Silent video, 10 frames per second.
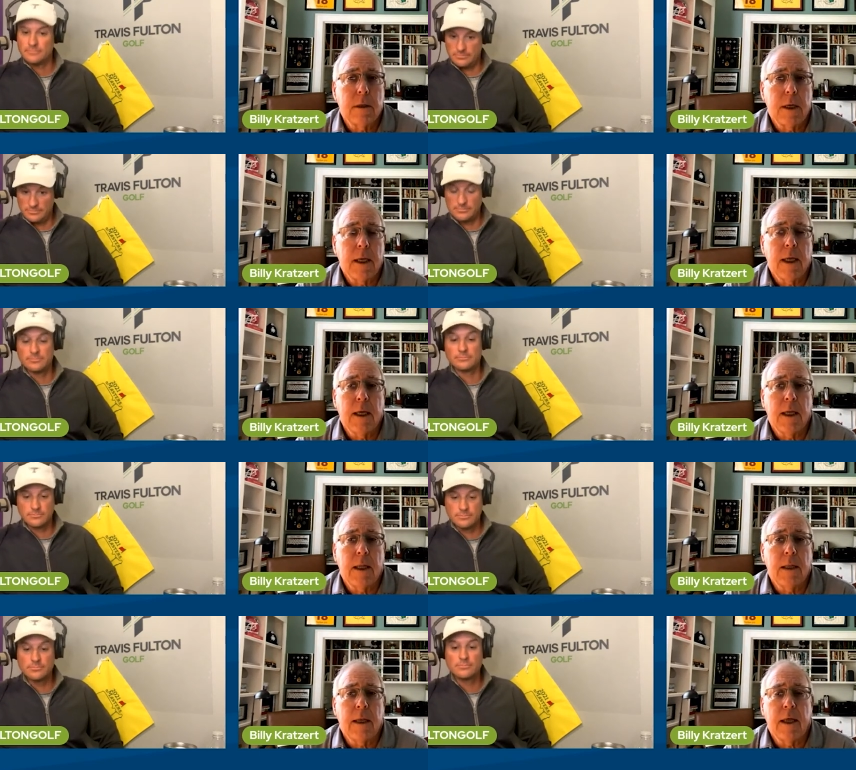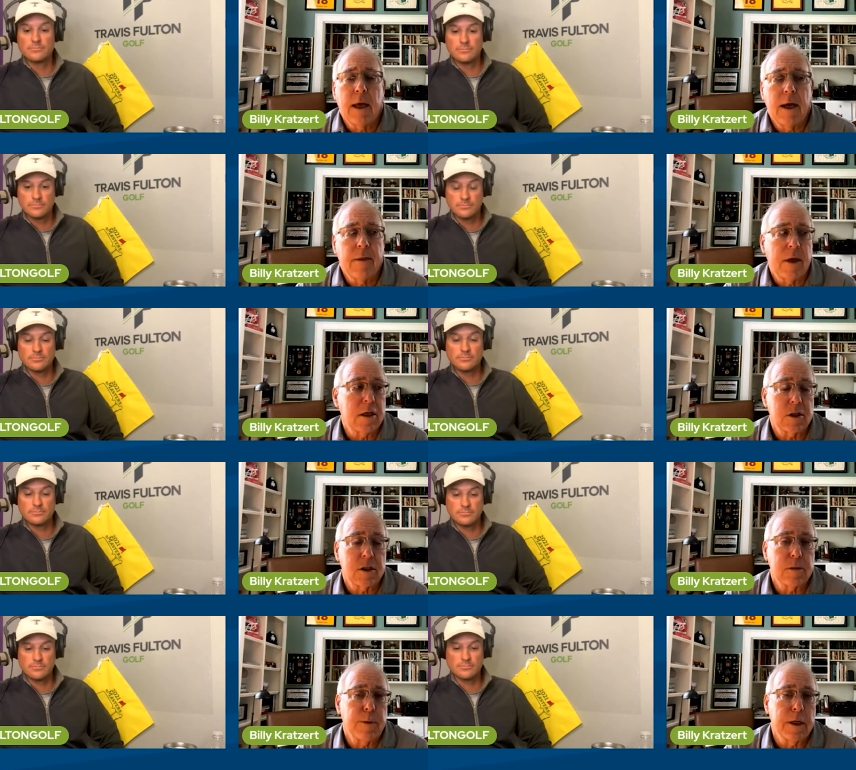Speaker 1: And I think it's
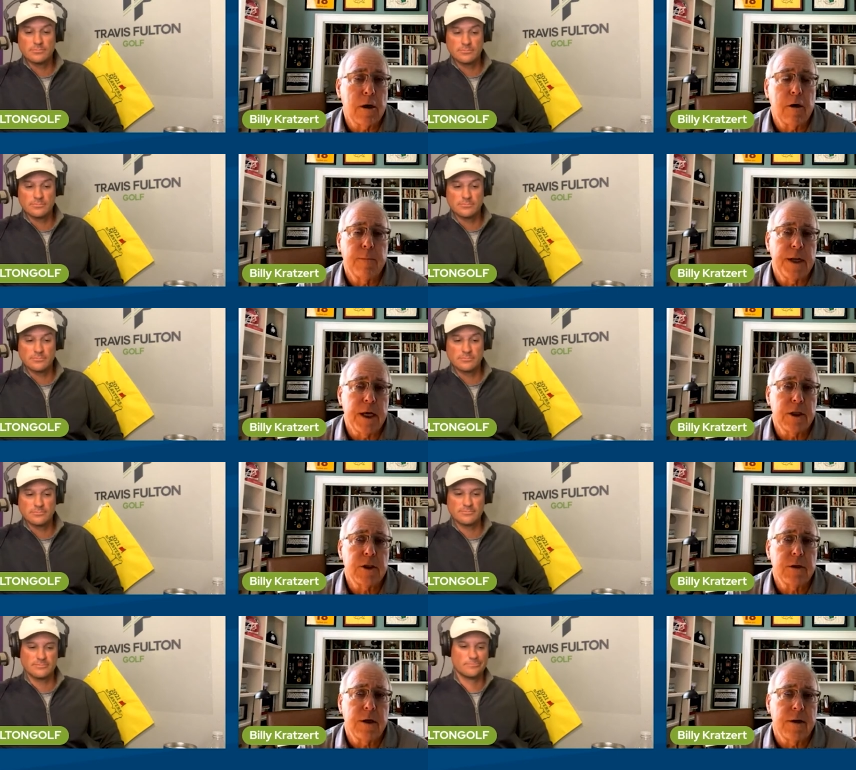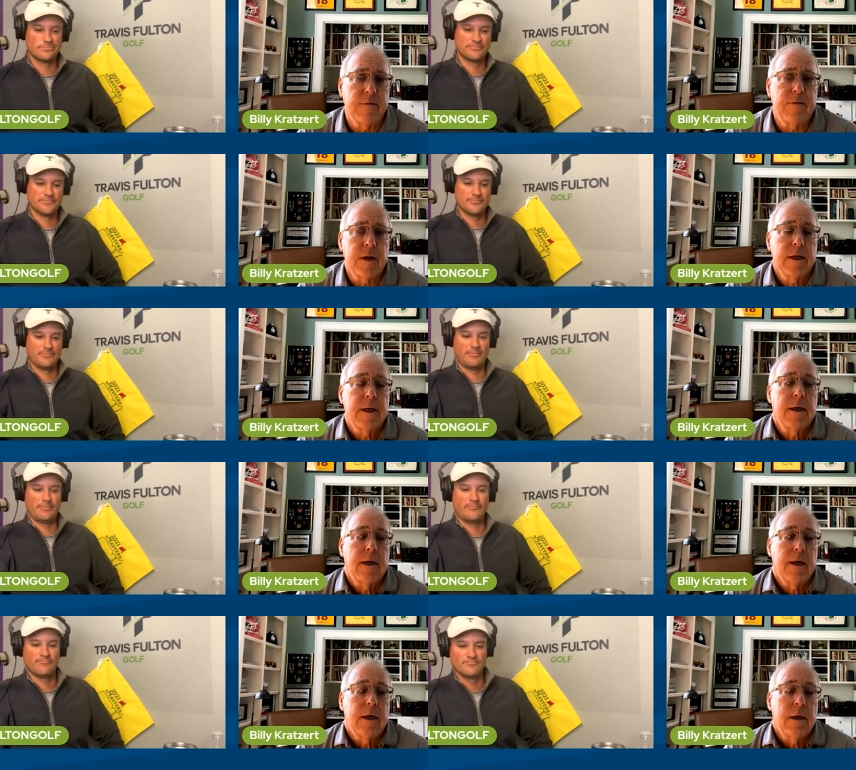just been a culmination of,
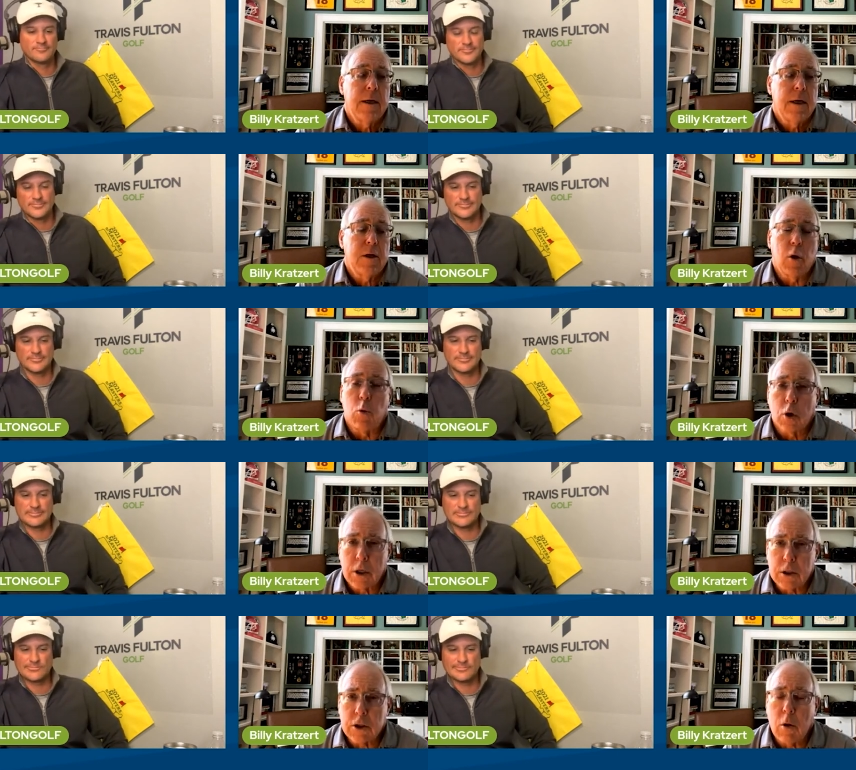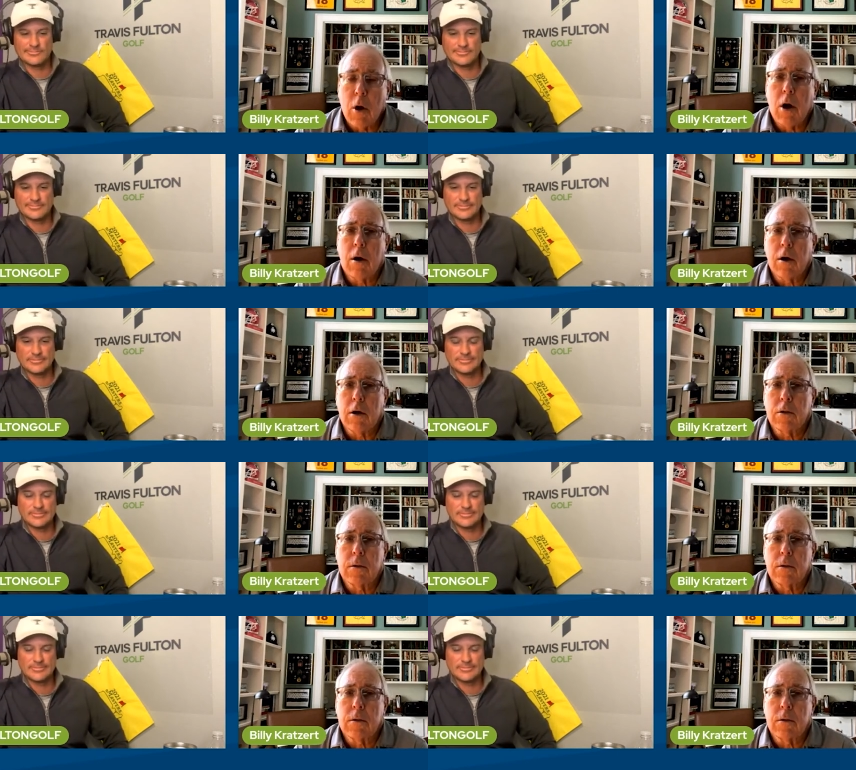you know, working so hard